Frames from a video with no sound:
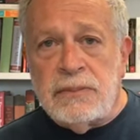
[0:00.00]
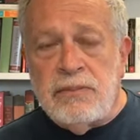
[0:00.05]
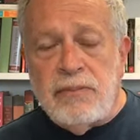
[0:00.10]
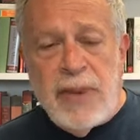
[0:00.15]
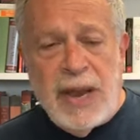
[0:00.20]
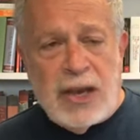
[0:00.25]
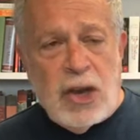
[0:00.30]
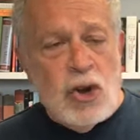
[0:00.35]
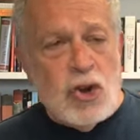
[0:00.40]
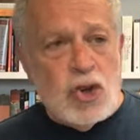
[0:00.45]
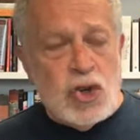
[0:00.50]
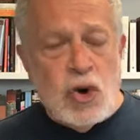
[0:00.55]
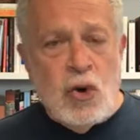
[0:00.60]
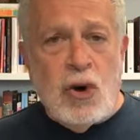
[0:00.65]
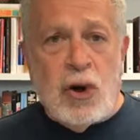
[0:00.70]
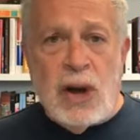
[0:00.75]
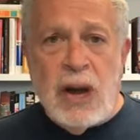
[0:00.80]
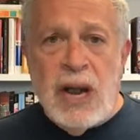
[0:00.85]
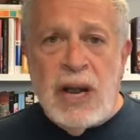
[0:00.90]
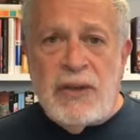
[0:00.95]
Making
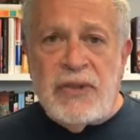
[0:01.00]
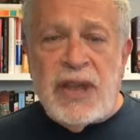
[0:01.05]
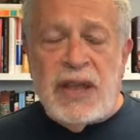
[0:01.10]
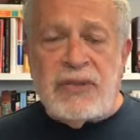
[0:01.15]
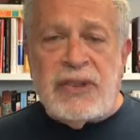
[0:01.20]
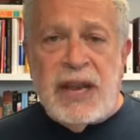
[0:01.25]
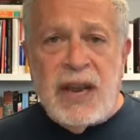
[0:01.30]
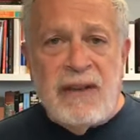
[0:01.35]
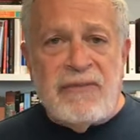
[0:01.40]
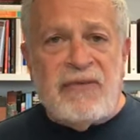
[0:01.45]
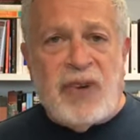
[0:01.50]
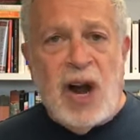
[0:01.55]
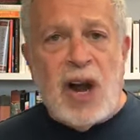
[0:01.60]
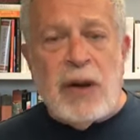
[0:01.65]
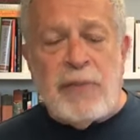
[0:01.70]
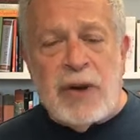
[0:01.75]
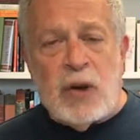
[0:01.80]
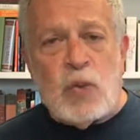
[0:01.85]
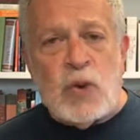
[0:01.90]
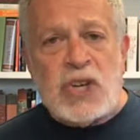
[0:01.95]
sure that the
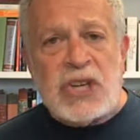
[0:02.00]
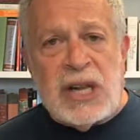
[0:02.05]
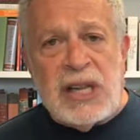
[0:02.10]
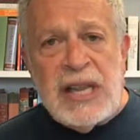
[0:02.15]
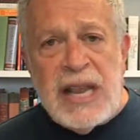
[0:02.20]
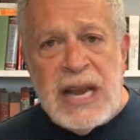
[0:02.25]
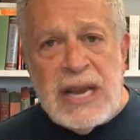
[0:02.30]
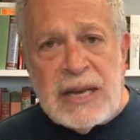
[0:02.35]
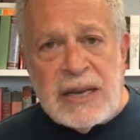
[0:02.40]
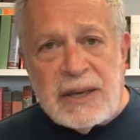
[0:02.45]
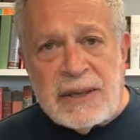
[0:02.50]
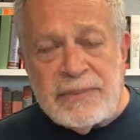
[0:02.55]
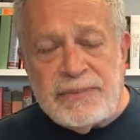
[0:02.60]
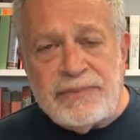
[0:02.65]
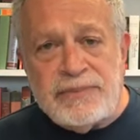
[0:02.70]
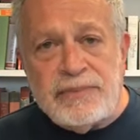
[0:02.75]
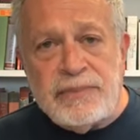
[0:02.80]
environment was clean.